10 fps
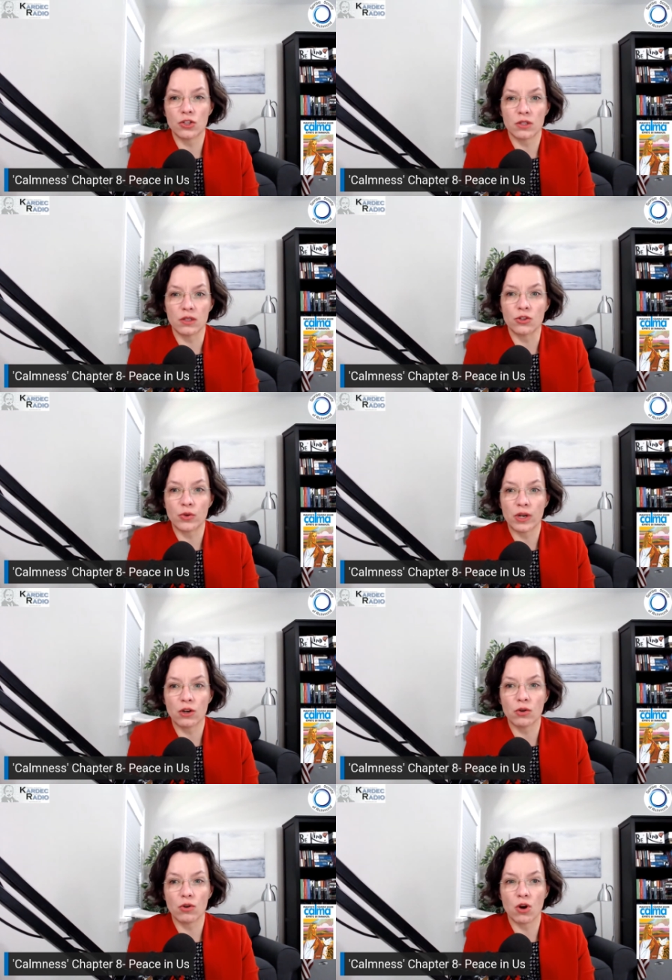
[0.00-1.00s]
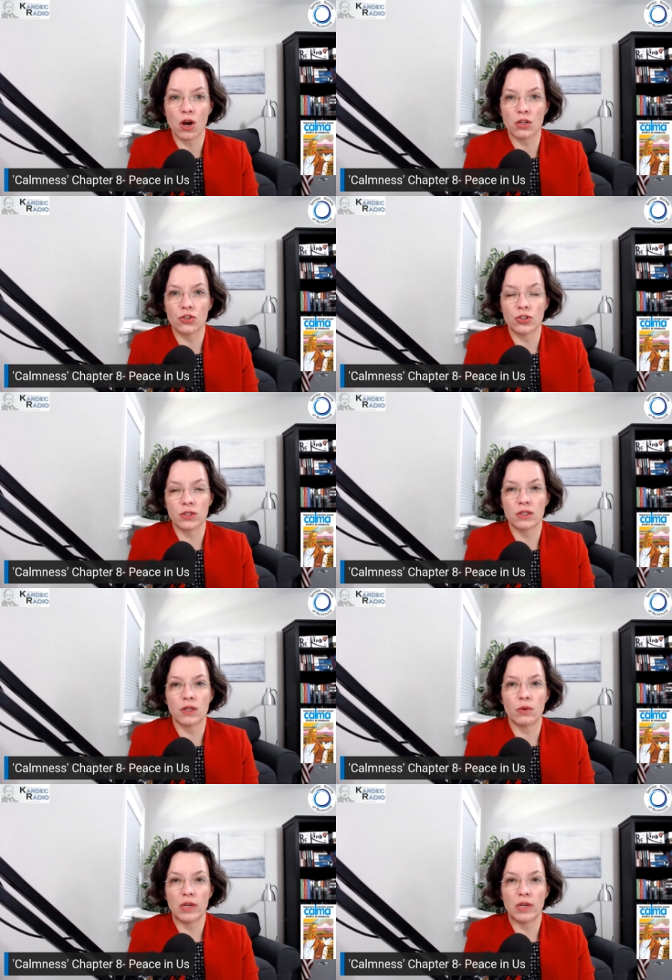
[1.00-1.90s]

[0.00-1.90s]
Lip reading: a tranquil conscience that we